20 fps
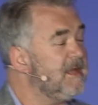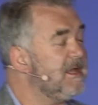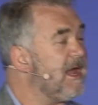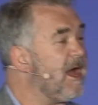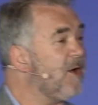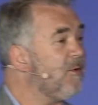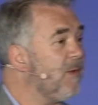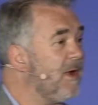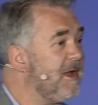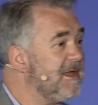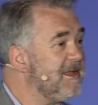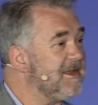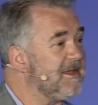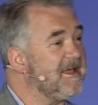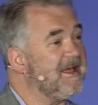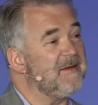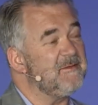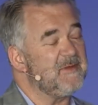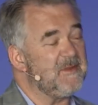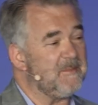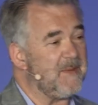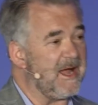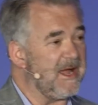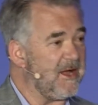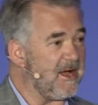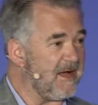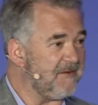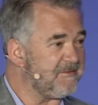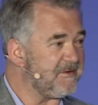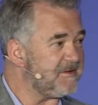Now I want you to come to my
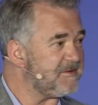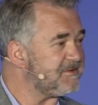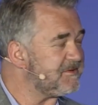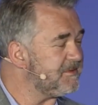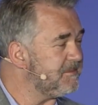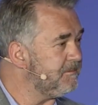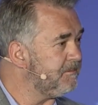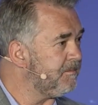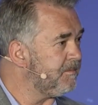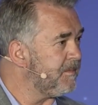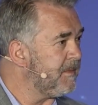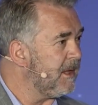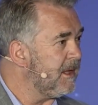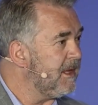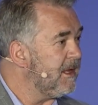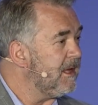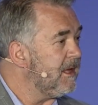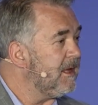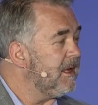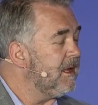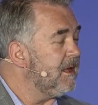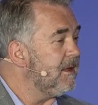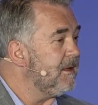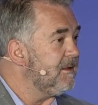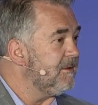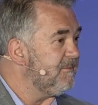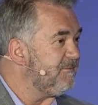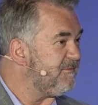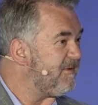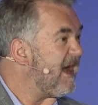office.
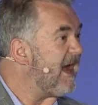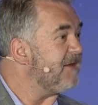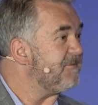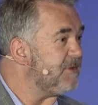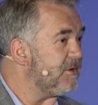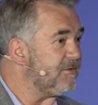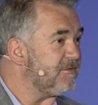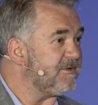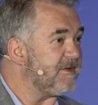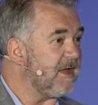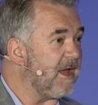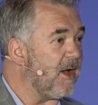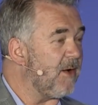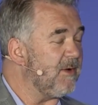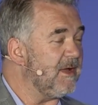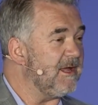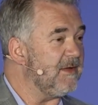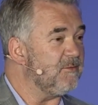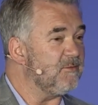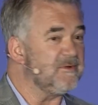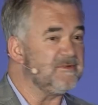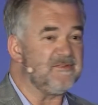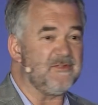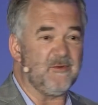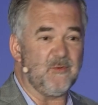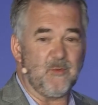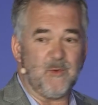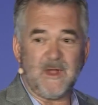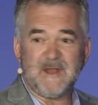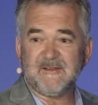Five years ago, it was
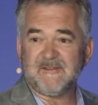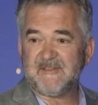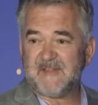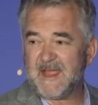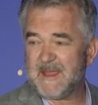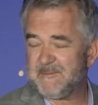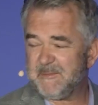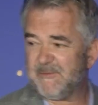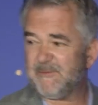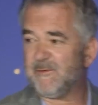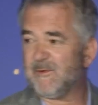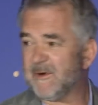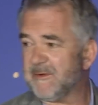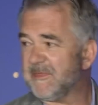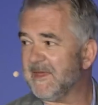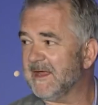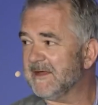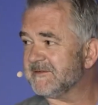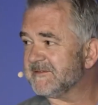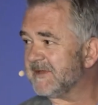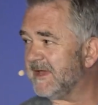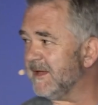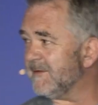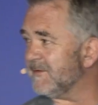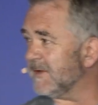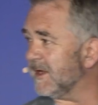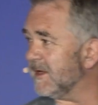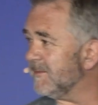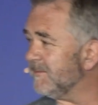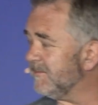the Wednesday before
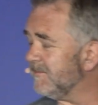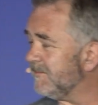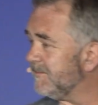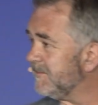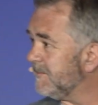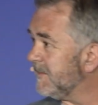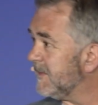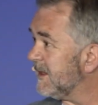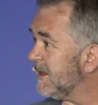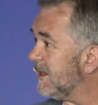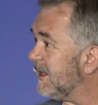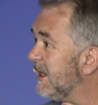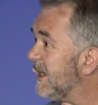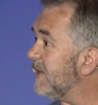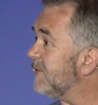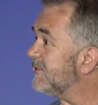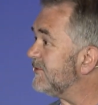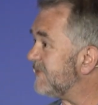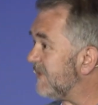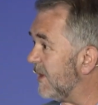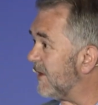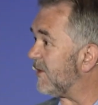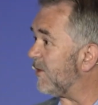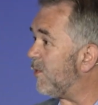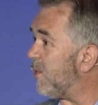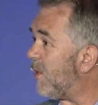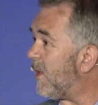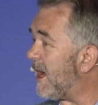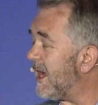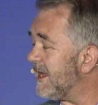Thanksgiving. It was a
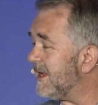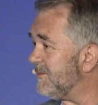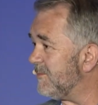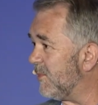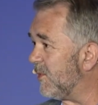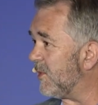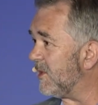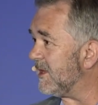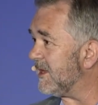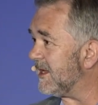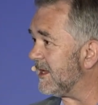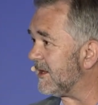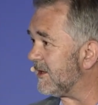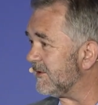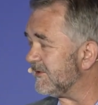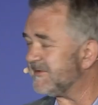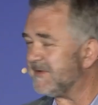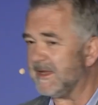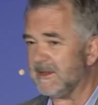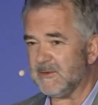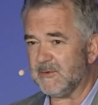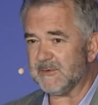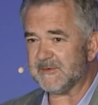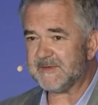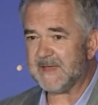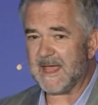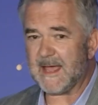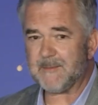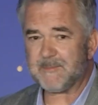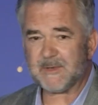quiet morning at our St. Louis
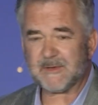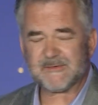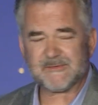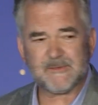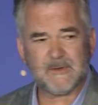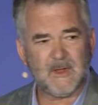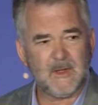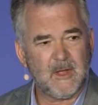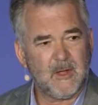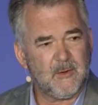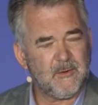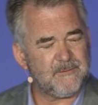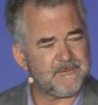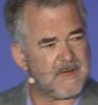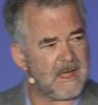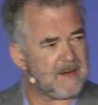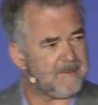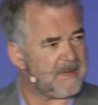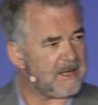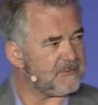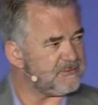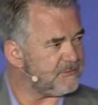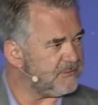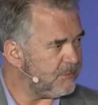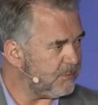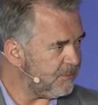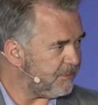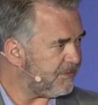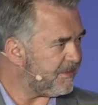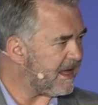campus. We've got about
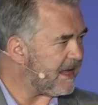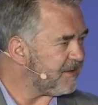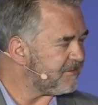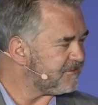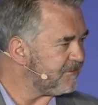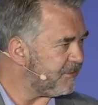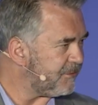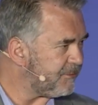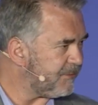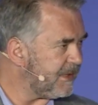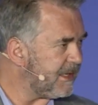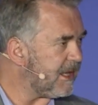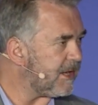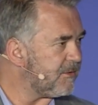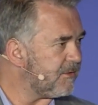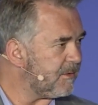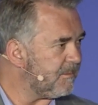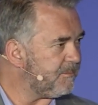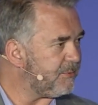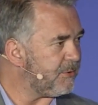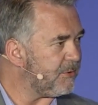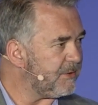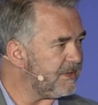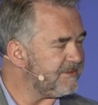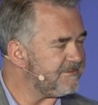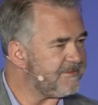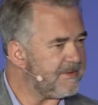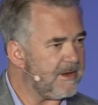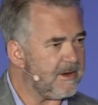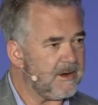2,300
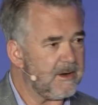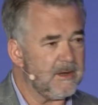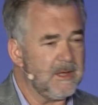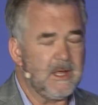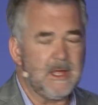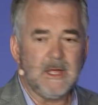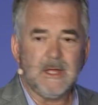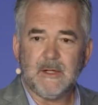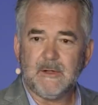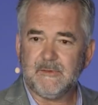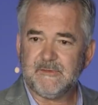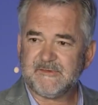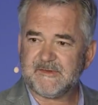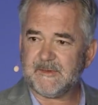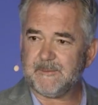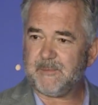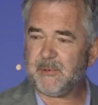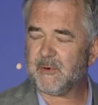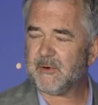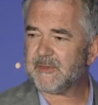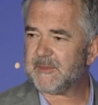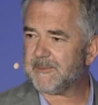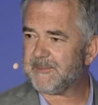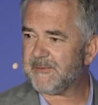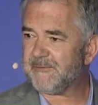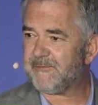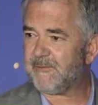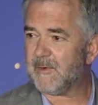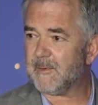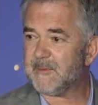employees there who support the
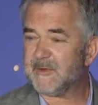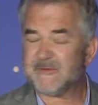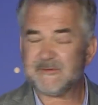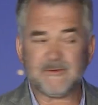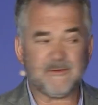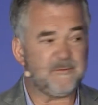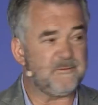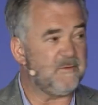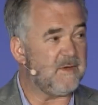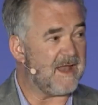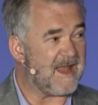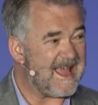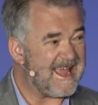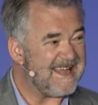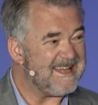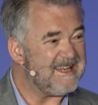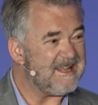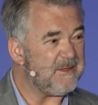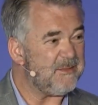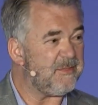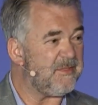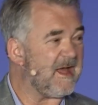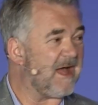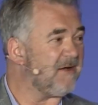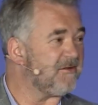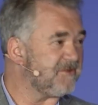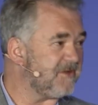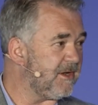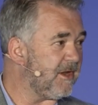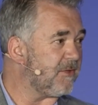performance of
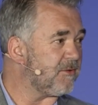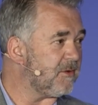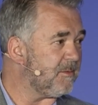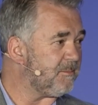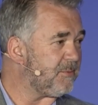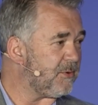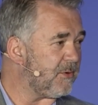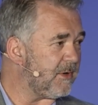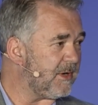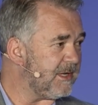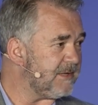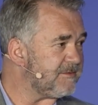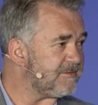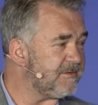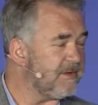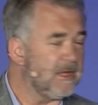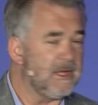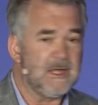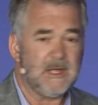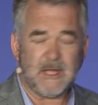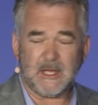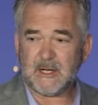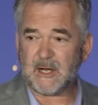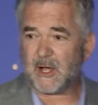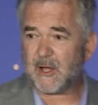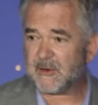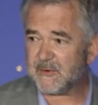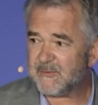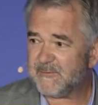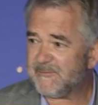90,000 other employees in
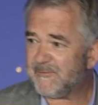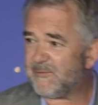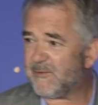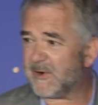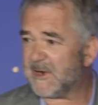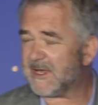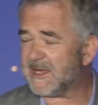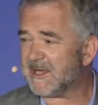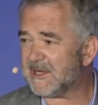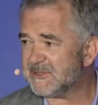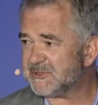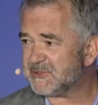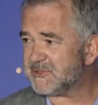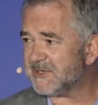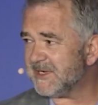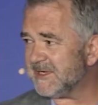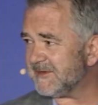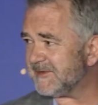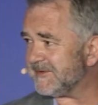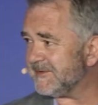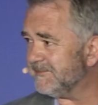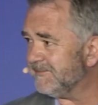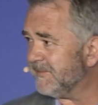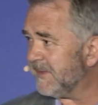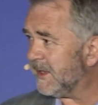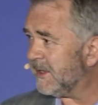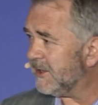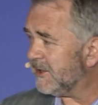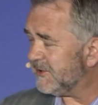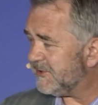140 countries,
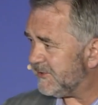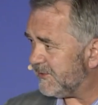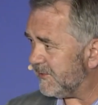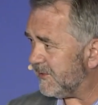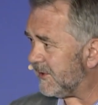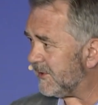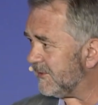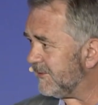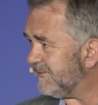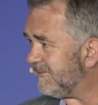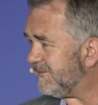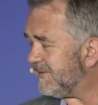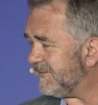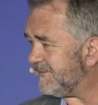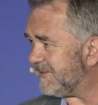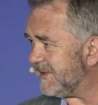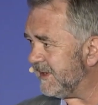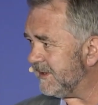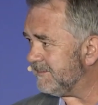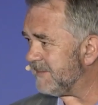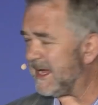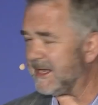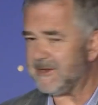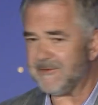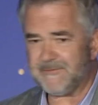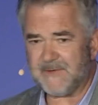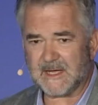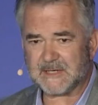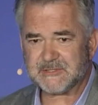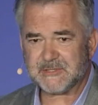215
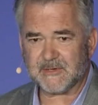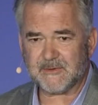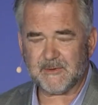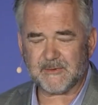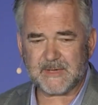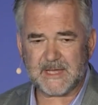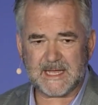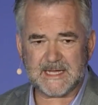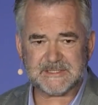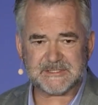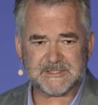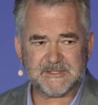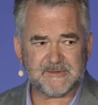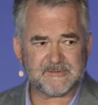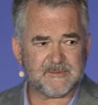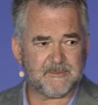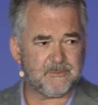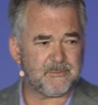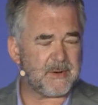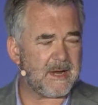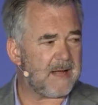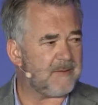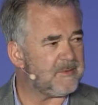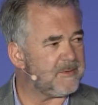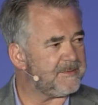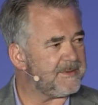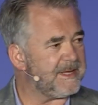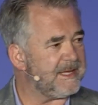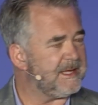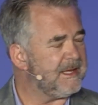manufacturing locations, and
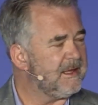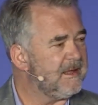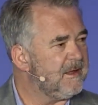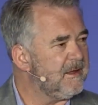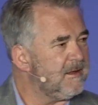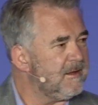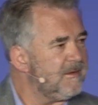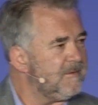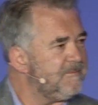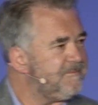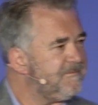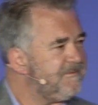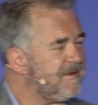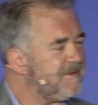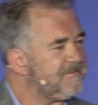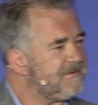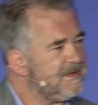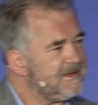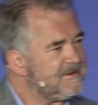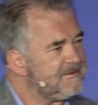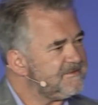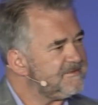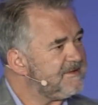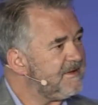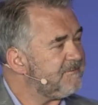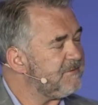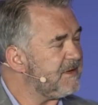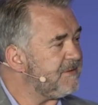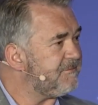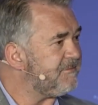probably 50 to
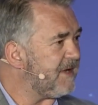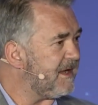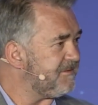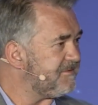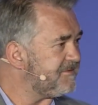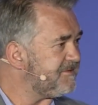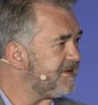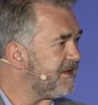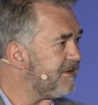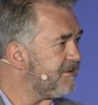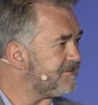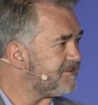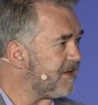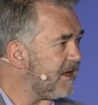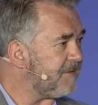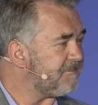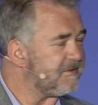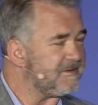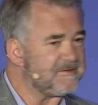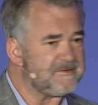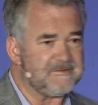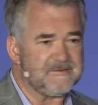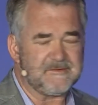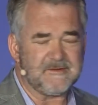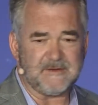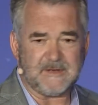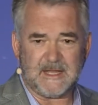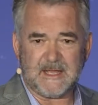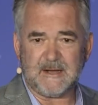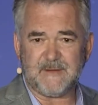75 sales offices
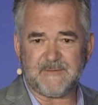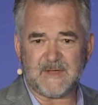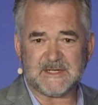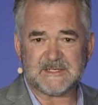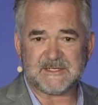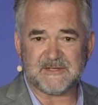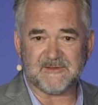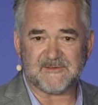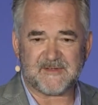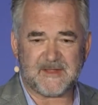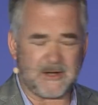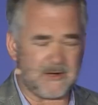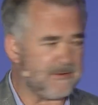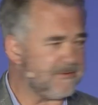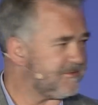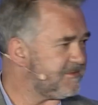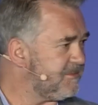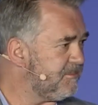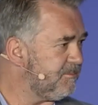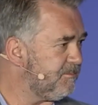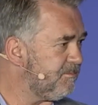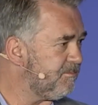and innovation centers.